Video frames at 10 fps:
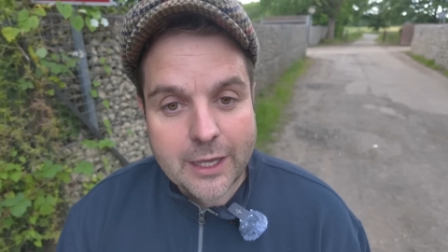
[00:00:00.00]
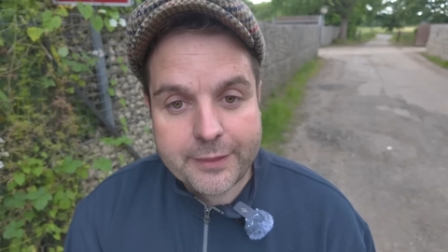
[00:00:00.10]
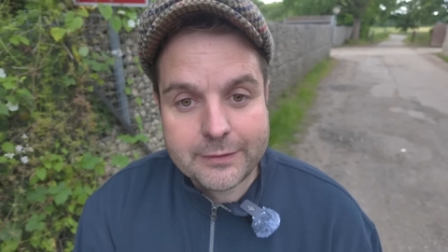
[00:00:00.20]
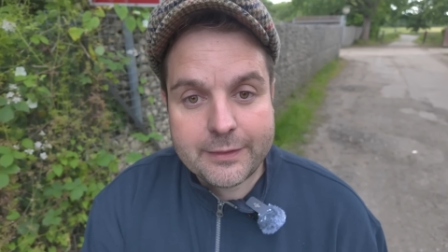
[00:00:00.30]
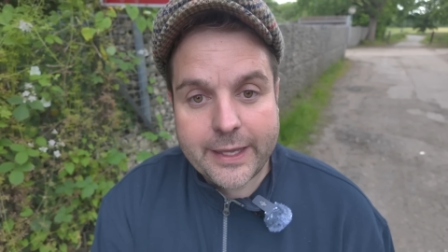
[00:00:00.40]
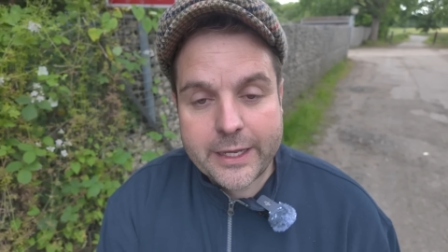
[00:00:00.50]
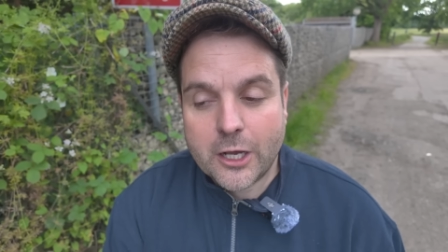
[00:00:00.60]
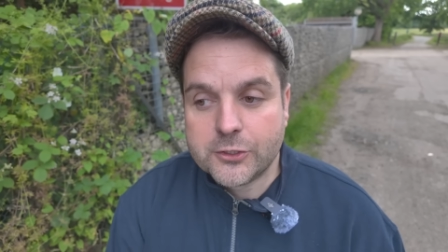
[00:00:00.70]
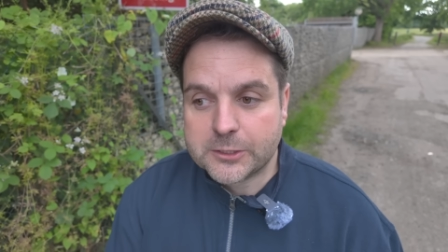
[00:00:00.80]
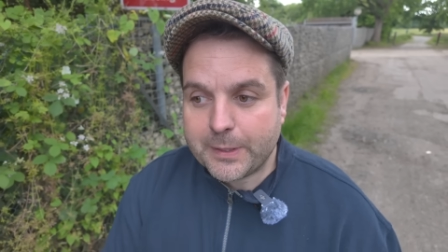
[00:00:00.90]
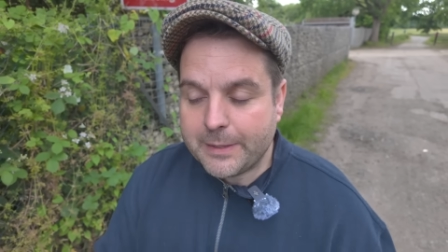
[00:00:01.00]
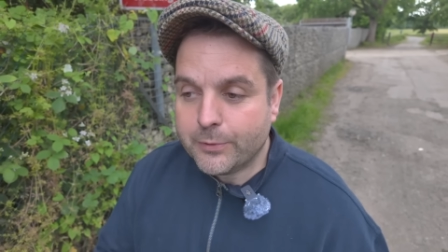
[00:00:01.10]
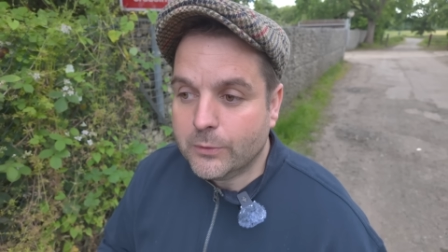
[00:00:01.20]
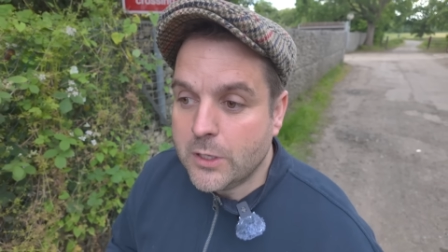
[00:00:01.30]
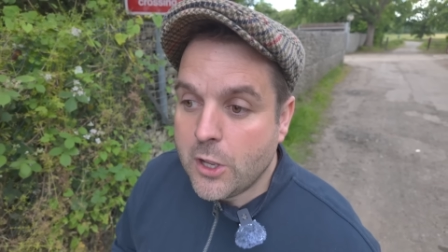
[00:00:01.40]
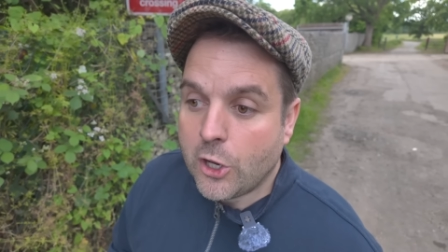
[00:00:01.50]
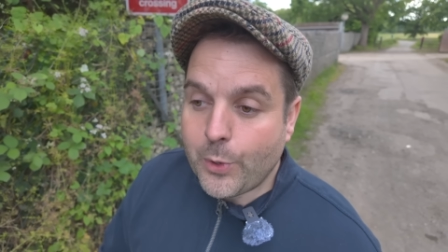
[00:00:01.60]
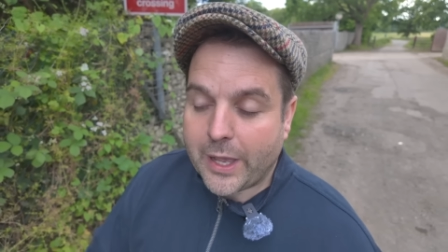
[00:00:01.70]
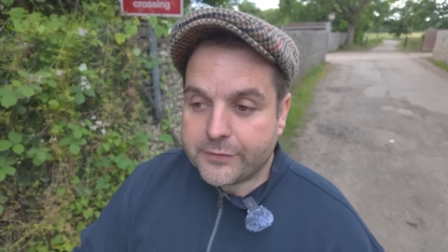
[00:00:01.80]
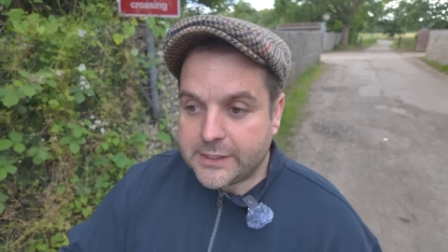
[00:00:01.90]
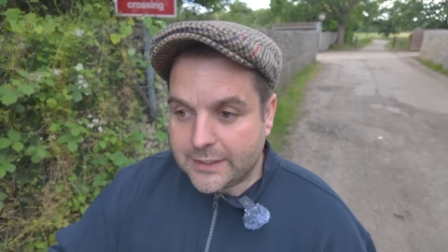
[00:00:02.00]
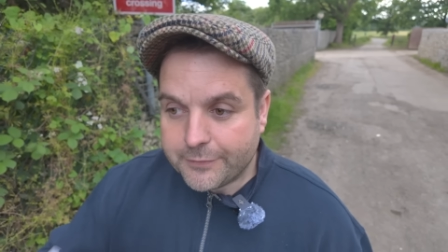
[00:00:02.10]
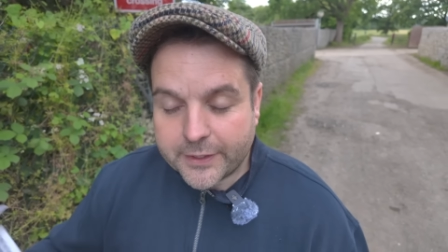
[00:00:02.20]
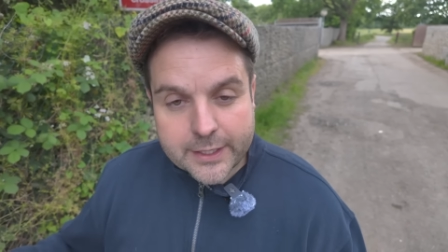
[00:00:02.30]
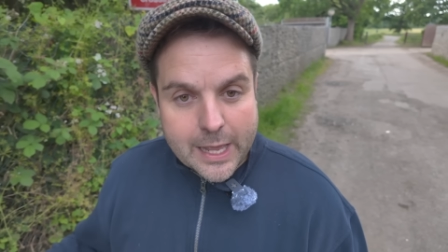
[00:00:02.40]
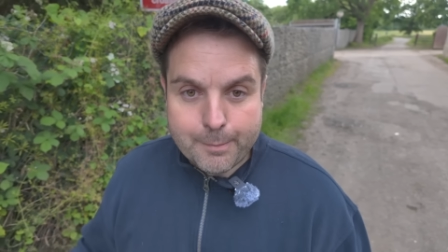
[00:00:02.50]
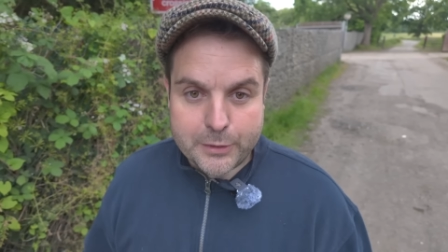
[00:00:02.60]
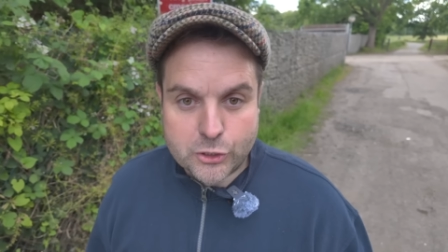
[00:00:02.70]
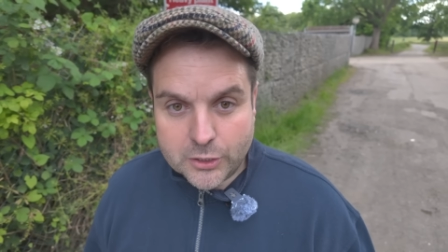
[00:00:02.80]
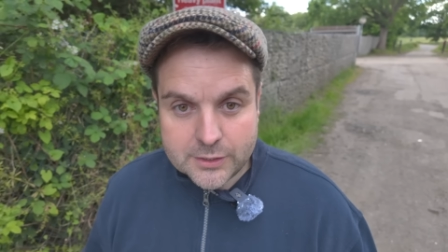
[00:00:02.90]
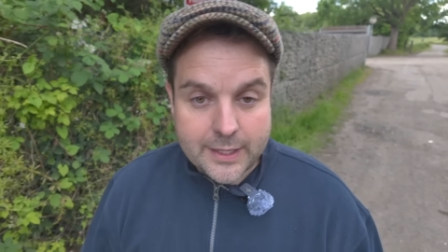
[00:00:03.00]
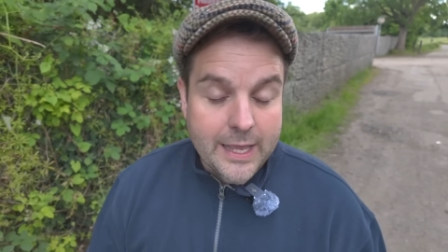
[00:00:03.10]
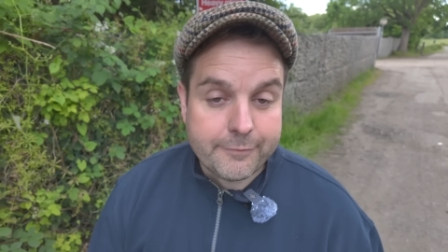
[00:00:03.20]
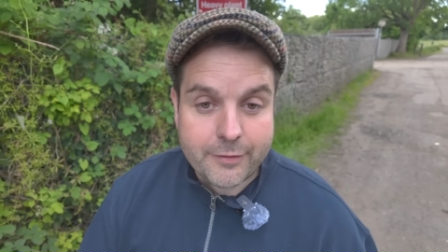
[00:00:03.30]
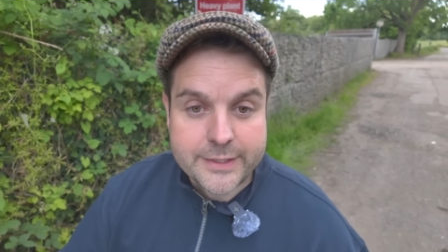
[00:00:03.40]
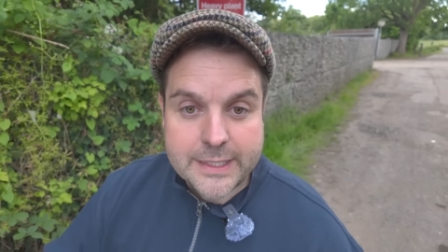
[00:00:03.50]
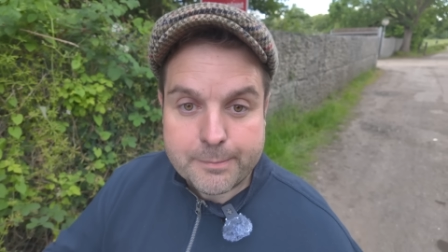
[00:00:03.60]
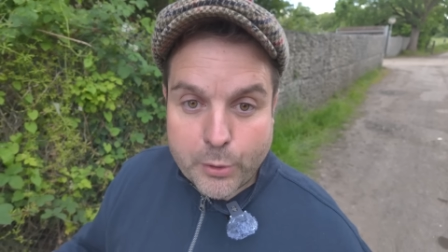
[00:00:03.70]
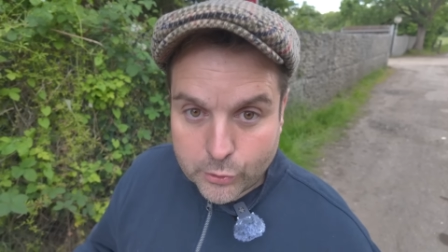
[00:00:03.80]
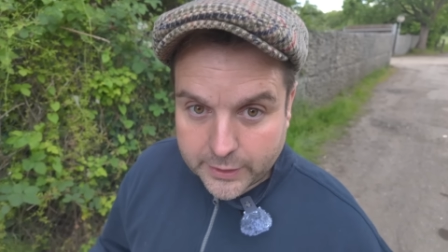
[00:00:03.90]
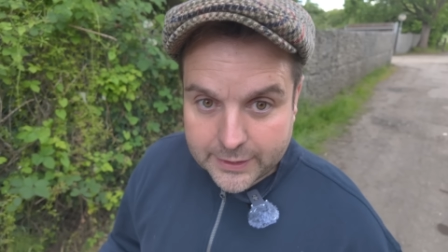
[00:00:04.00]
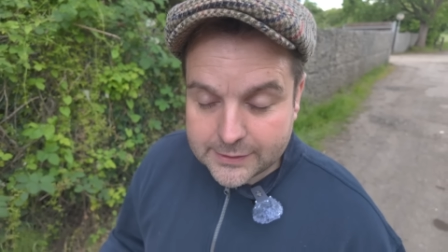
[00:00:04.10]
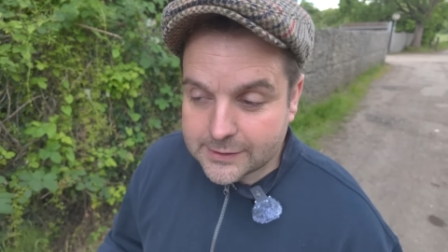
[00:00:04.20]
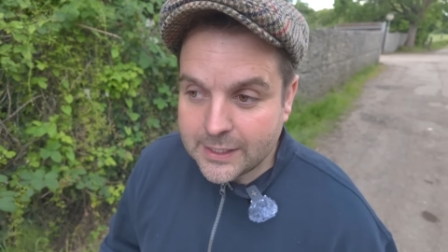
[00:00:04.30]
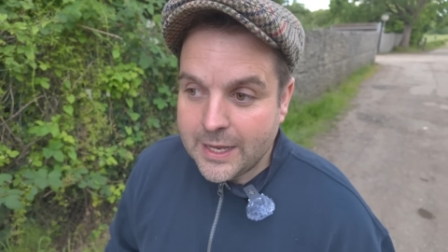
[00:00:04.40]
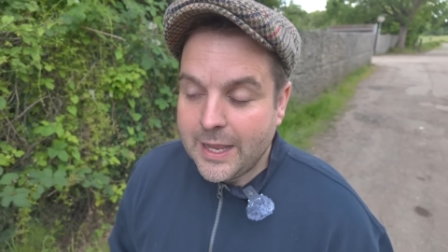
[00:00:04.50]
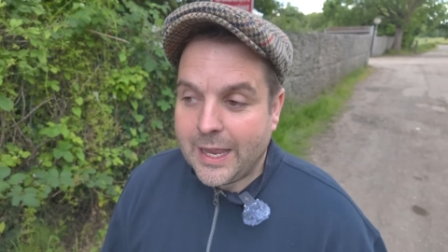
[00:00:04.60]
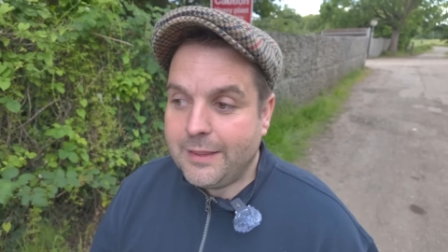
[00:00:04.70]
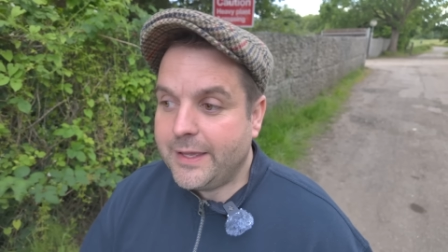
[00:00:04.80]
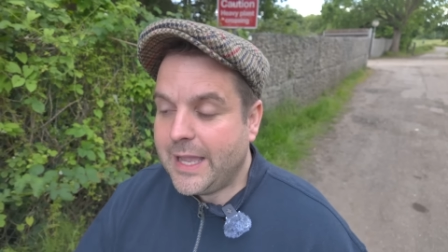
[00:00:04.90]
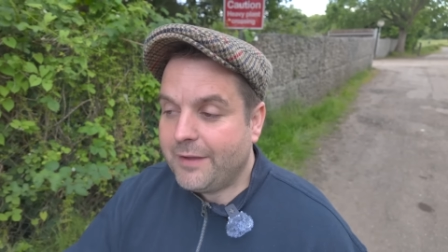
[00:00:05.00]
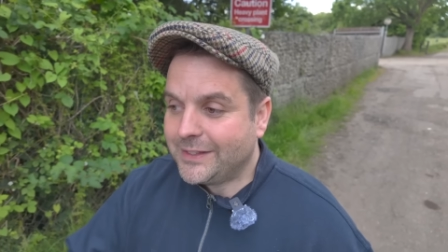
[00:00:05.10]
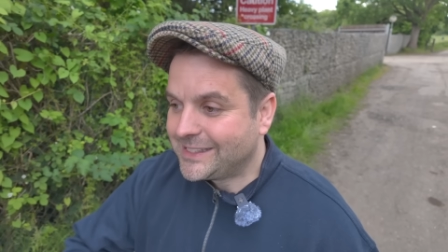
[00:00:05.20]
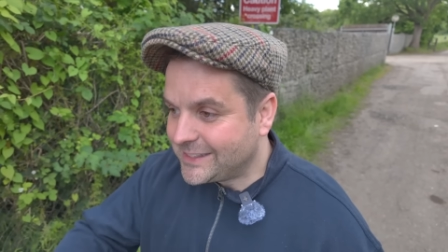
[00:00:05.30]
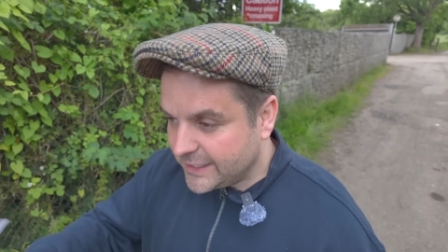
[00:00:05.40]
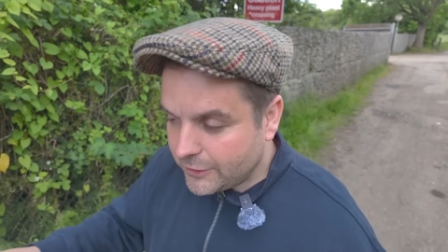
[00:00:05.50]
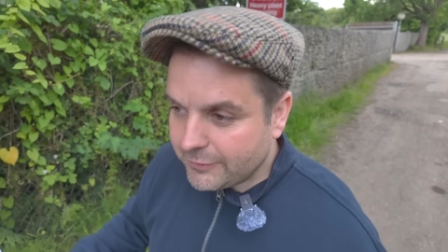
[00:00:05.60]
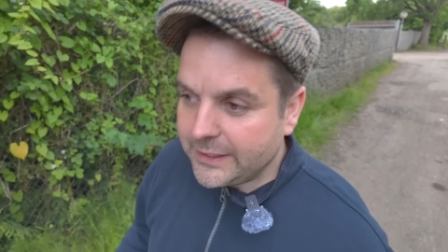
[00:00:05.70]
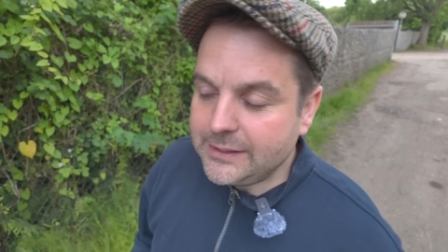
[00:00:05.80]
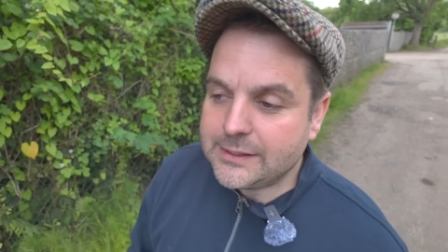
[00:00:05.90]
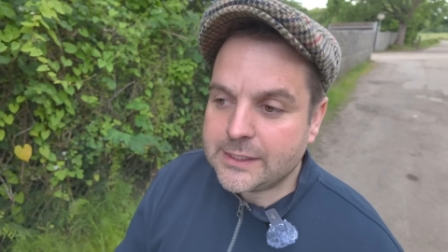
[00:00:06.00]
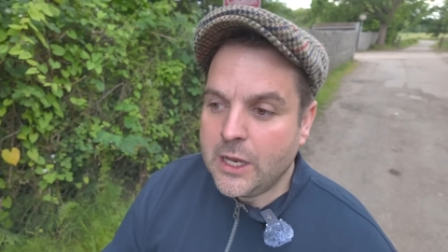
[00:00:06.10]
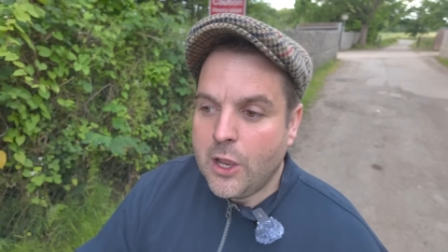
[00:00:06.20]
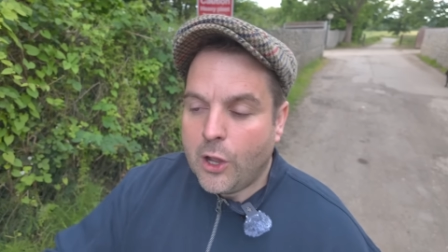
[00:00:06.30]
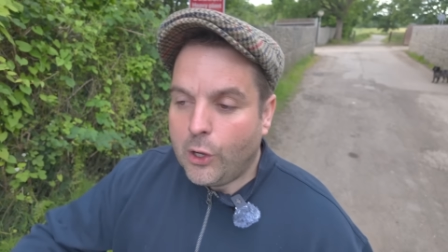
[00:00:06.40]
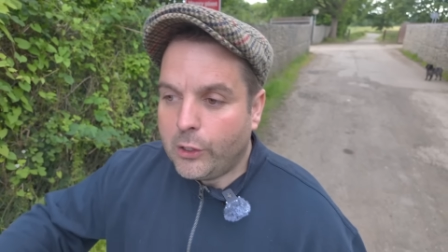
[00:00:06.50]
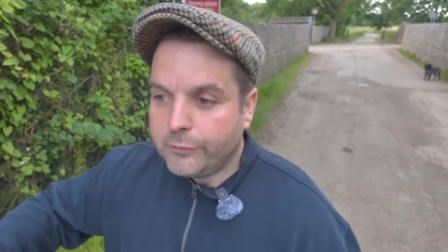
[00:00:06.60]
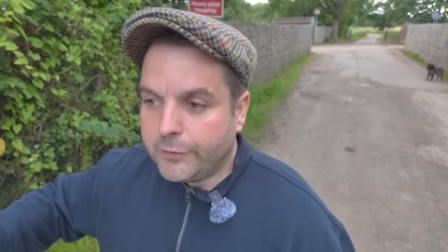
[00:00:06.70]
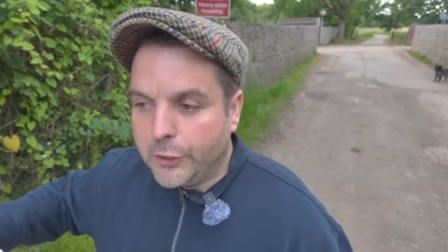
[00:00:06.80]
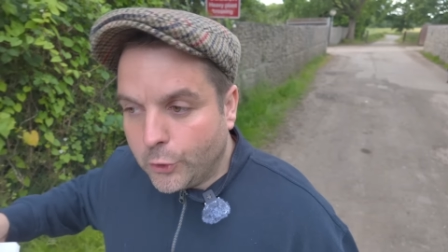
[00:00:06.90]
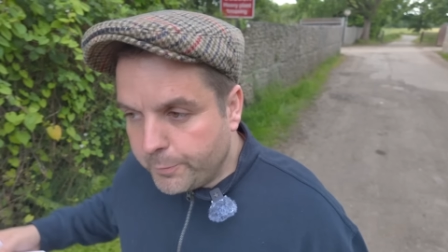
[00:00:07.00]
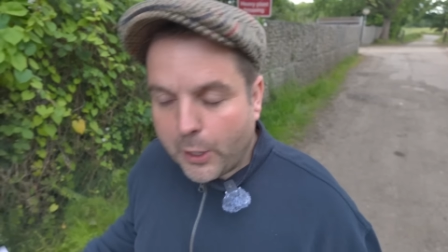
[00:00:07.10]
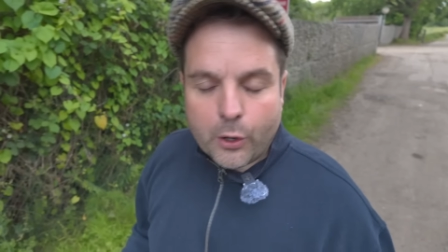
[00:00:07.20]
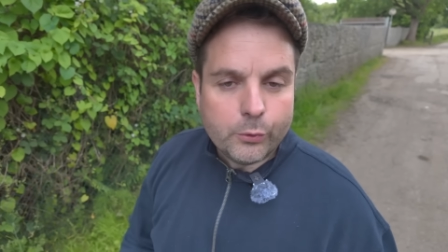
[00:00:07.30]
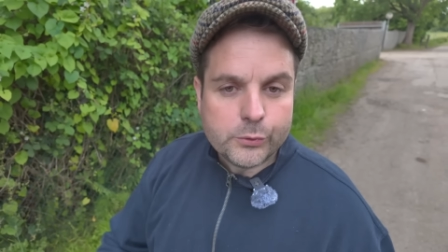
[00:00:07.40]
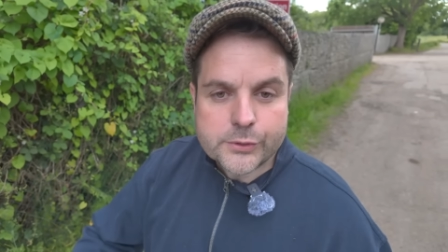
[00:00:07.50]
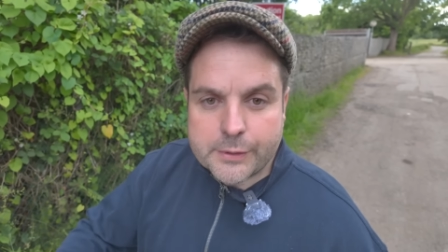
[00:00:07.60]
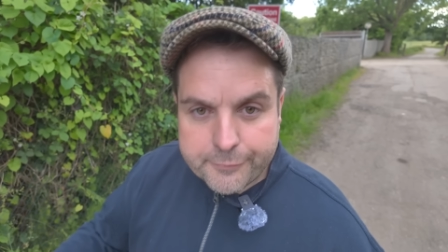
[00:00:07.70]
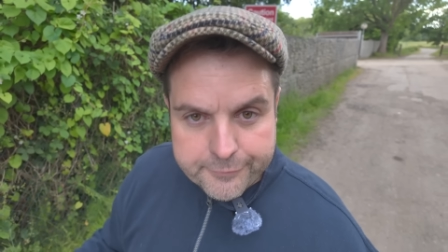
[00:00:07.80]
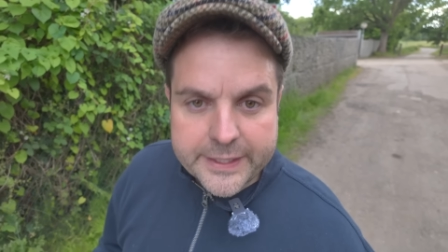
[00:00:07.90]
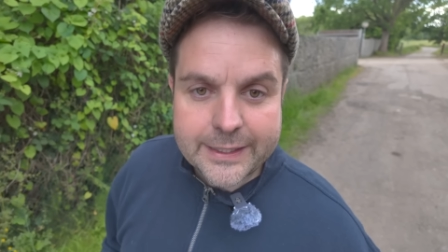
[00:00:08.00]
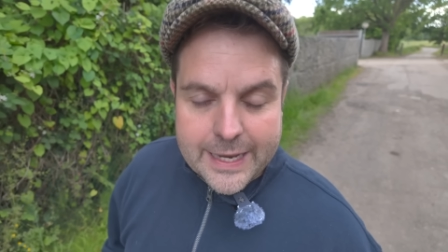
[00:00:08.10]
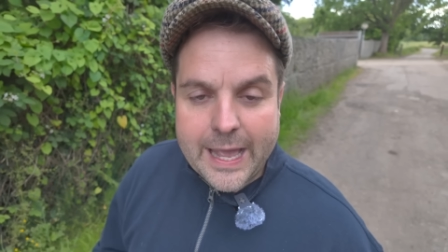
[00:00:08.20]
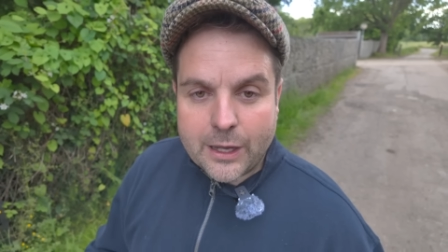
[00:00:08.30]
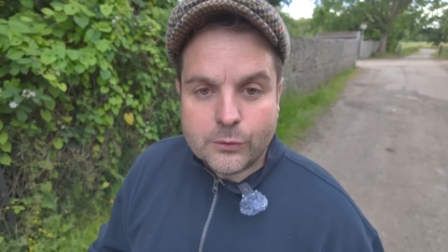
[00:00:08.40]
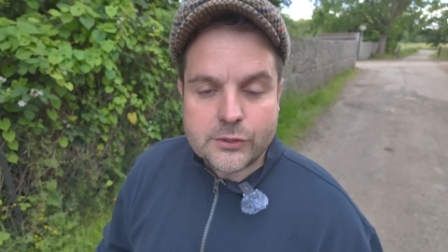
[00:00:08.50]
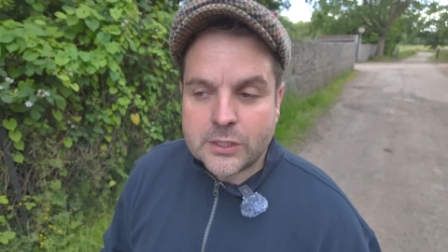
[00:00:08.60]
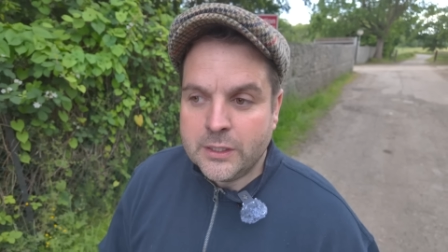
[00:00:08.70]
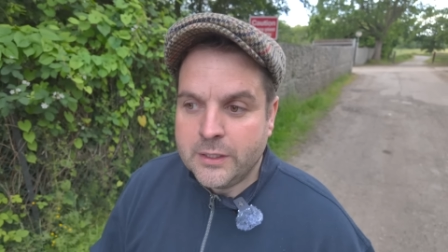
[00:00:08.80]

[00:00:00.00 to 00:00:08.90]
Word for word: I think that they are just people who have significant ambition, they have very deep pockets, and they have a series of loopholes figured out